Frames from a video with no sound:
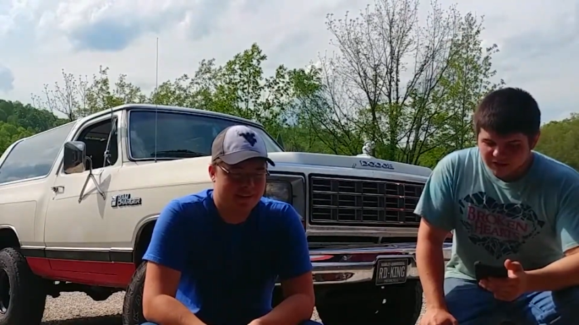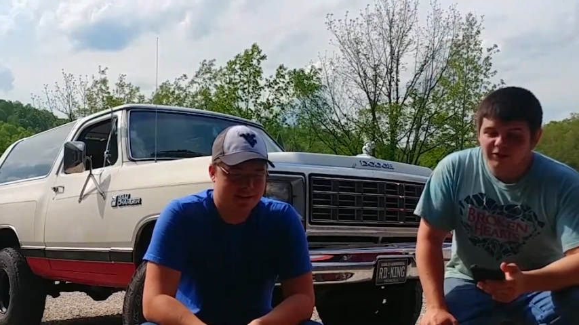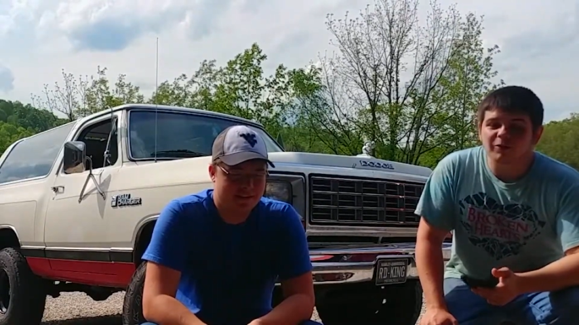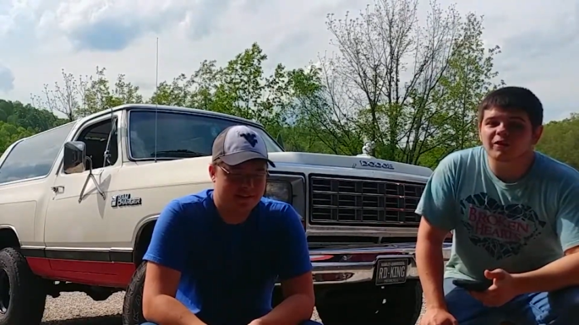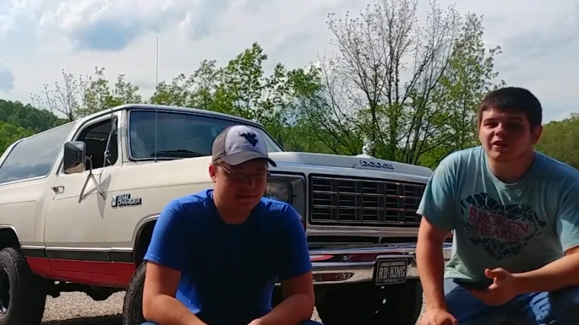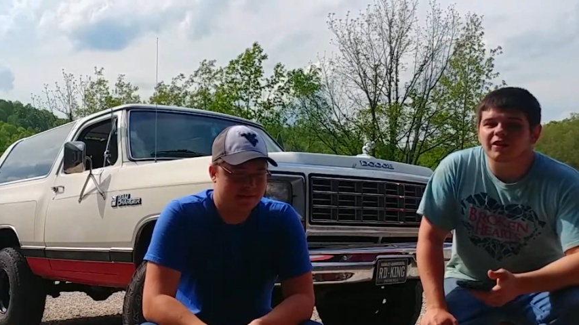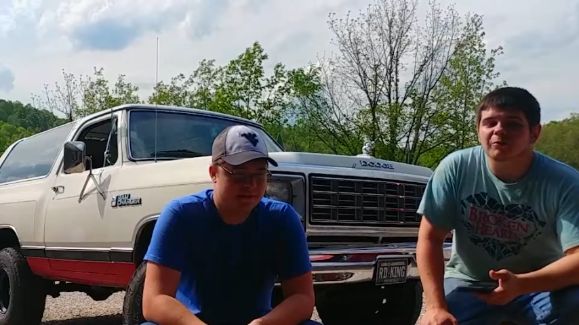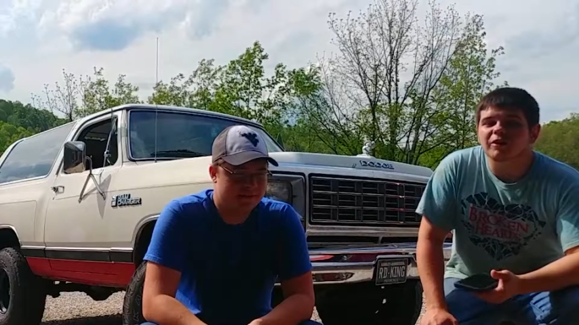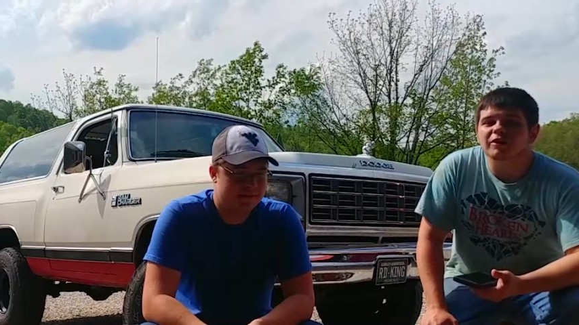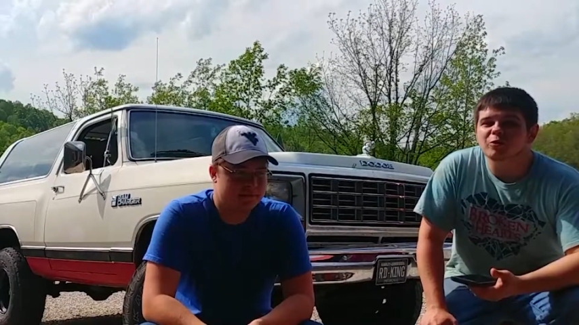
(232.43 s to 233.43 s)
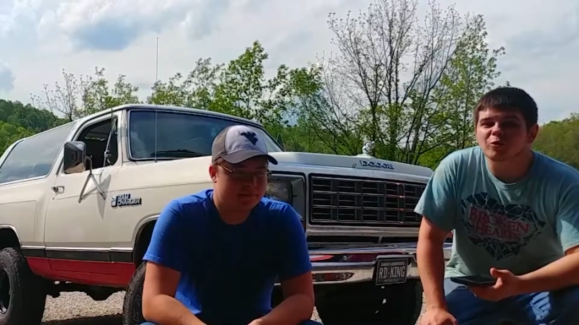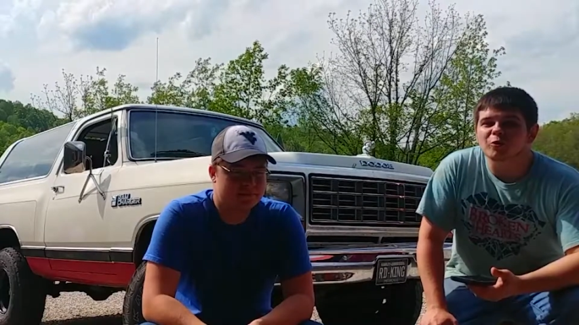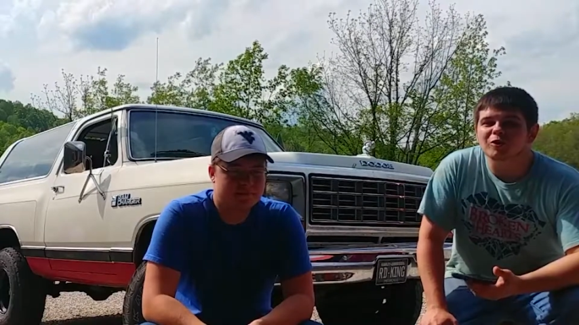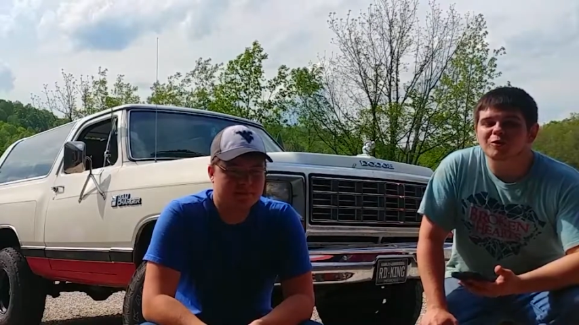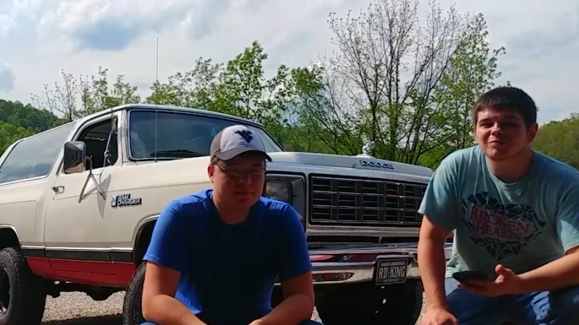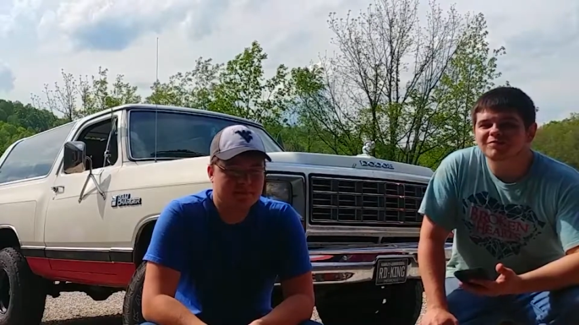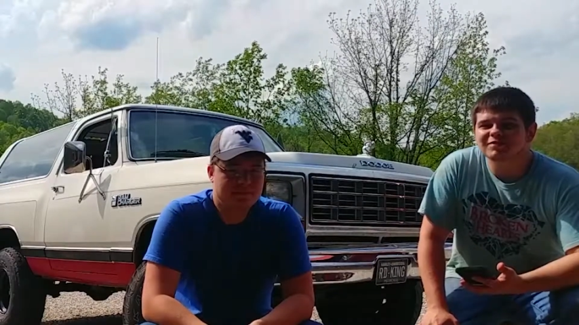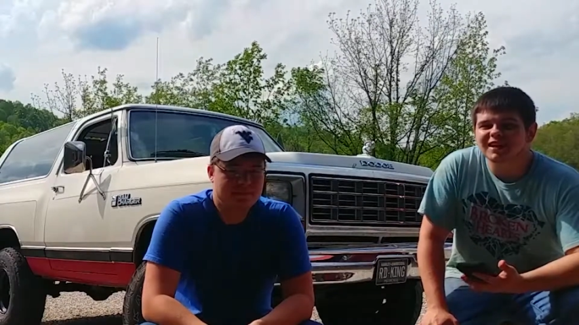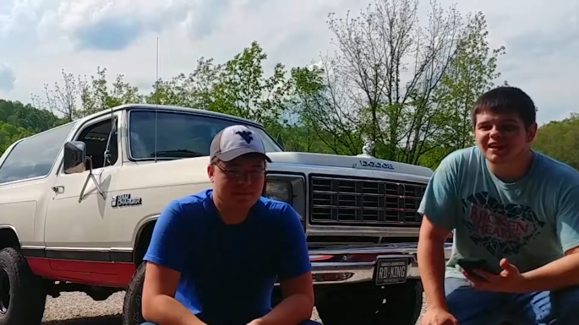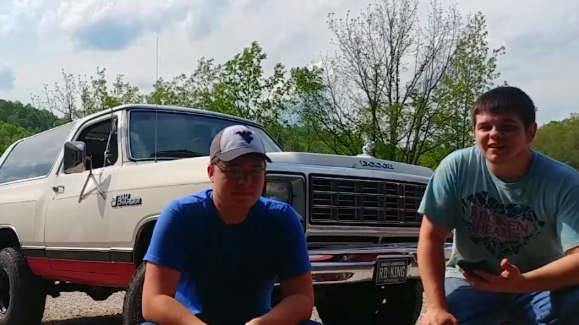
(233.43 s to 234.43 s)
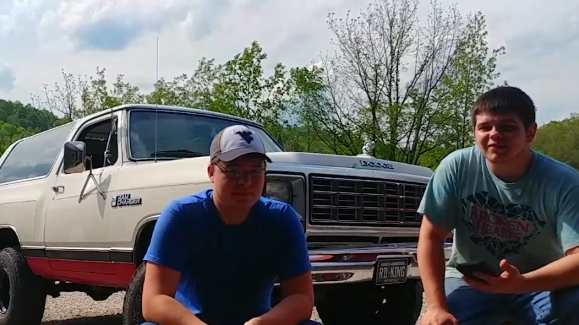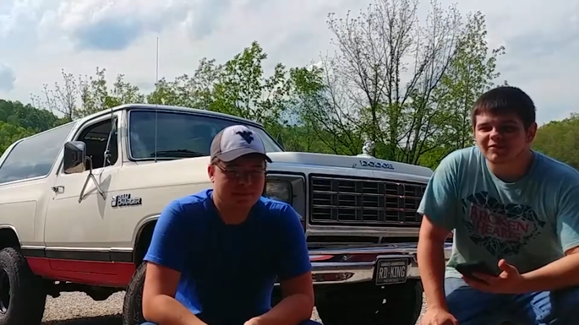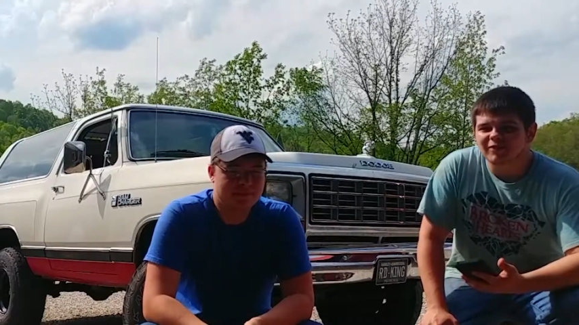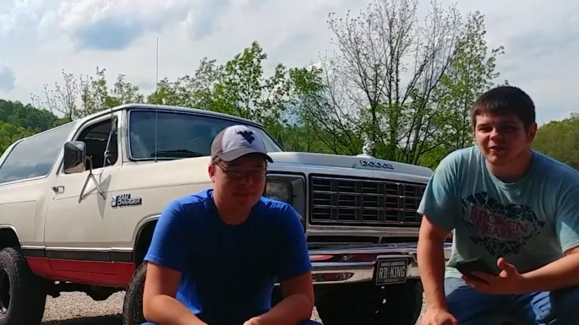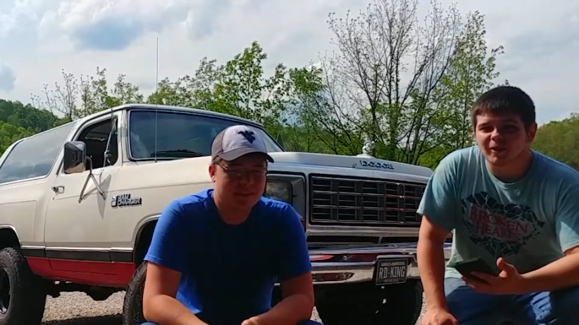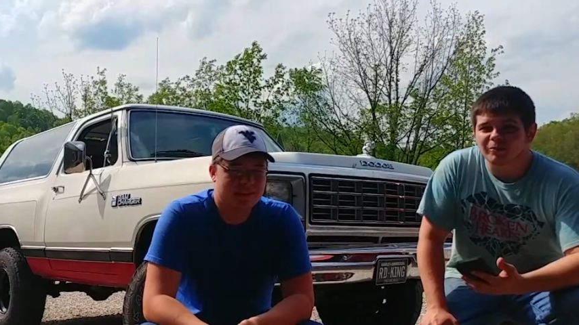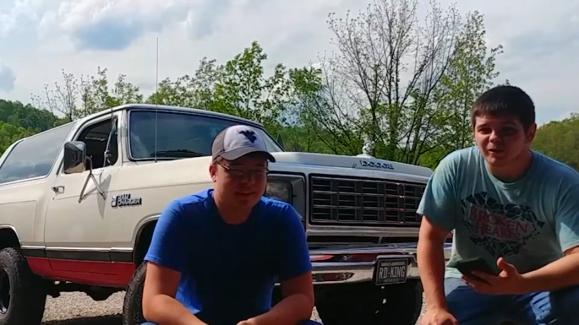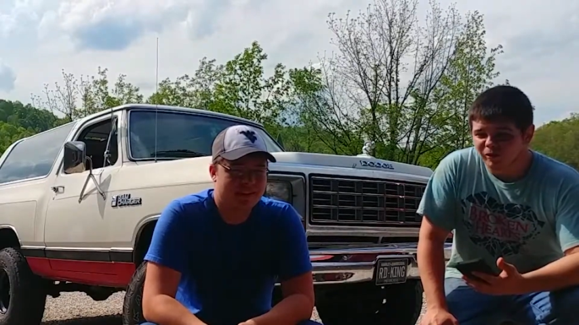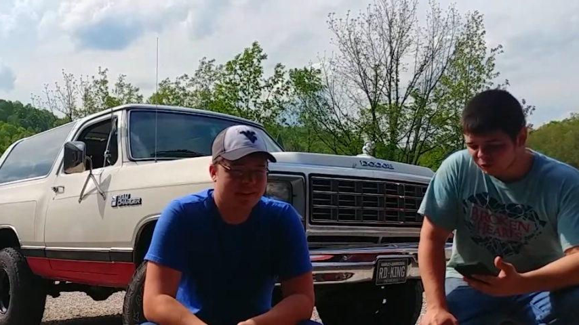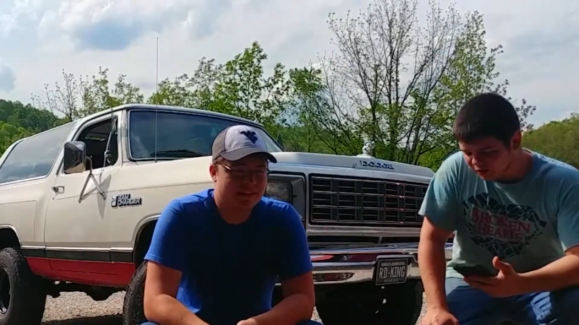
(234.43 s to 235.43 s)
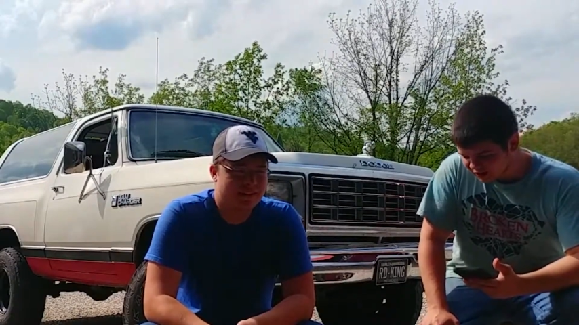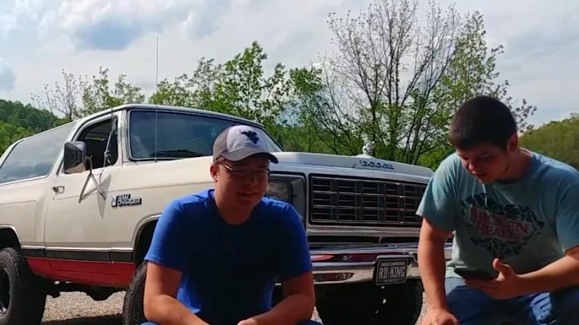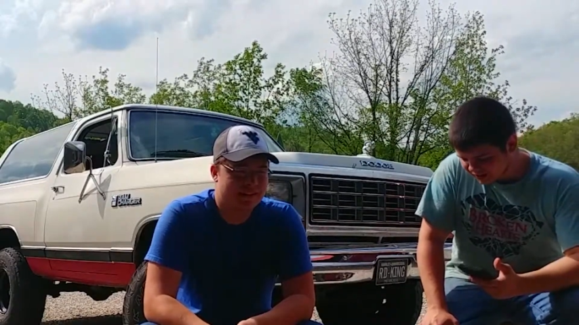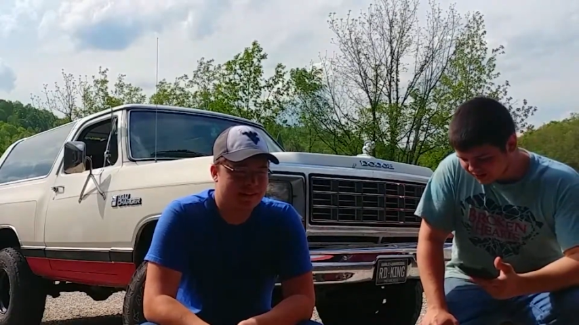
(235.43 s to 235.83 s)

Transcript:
Speaker 1: So then he bought a new coil. It helped a little bit.